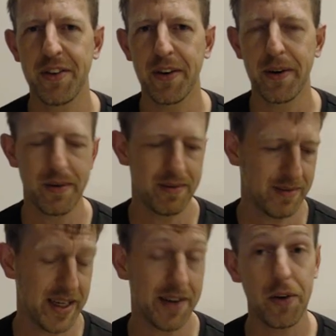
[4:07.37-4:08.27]
So
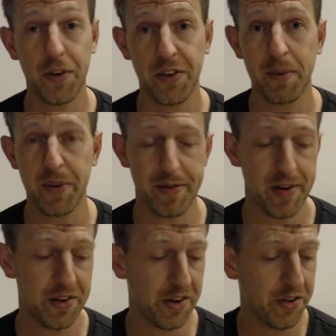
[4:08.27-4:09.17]
yeah, those are some
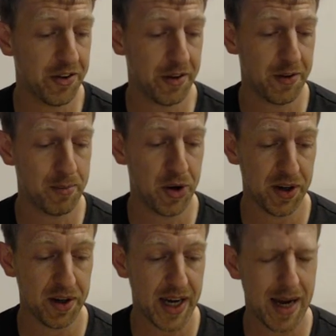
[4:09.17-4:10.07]
differences to the
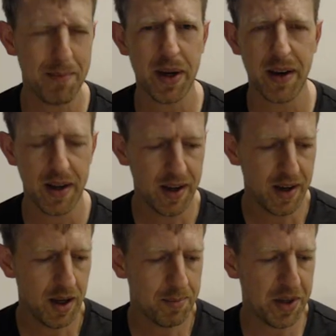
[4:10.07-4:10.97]
modern game, but
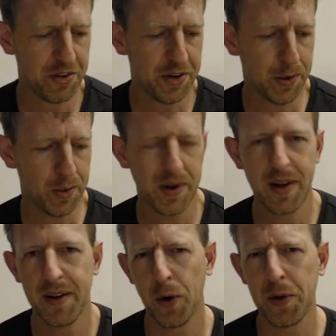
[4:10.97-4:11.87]
still,
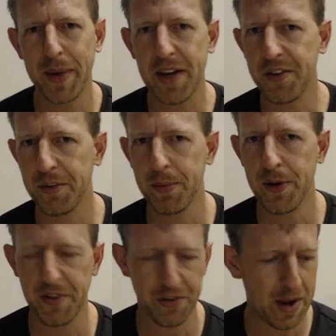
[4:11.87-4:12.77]
all the pieces
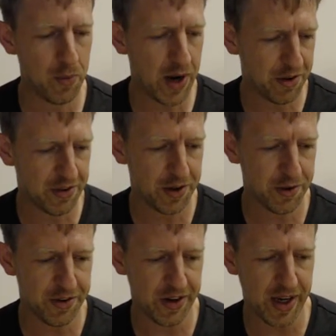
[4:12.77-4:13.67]
move the same way as they
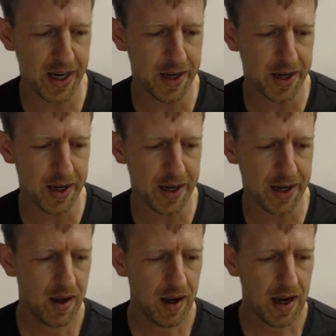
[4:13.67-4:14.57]
do today.
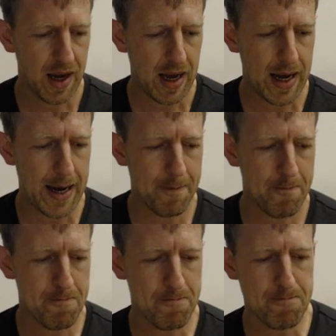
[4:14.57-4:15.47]

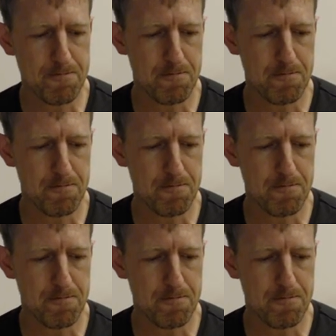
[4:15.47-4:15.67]
And